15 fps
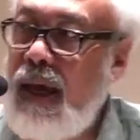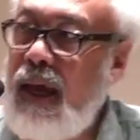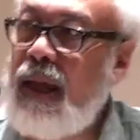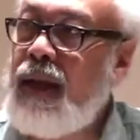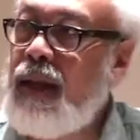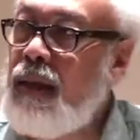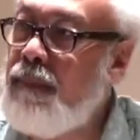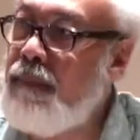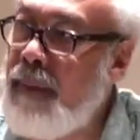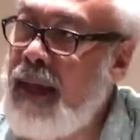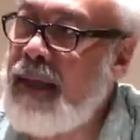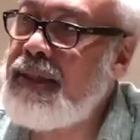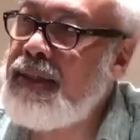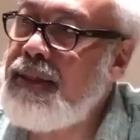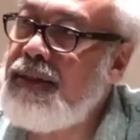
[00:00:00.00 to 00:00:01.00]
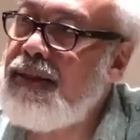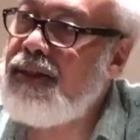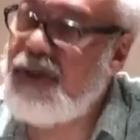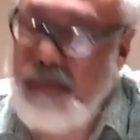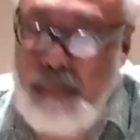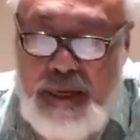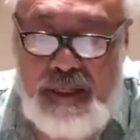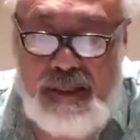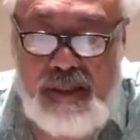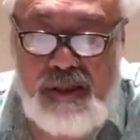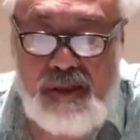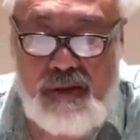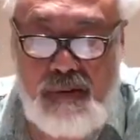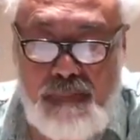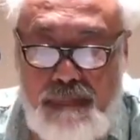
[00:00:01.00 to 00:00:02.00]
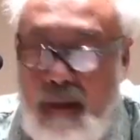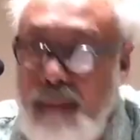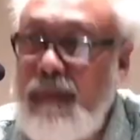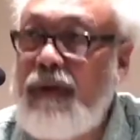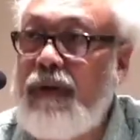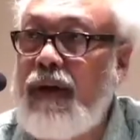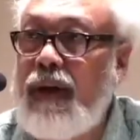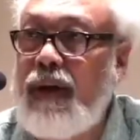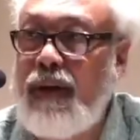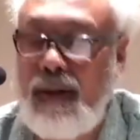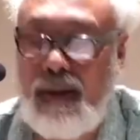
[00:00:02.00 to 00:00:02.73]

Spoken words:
and imaginary spaces of memory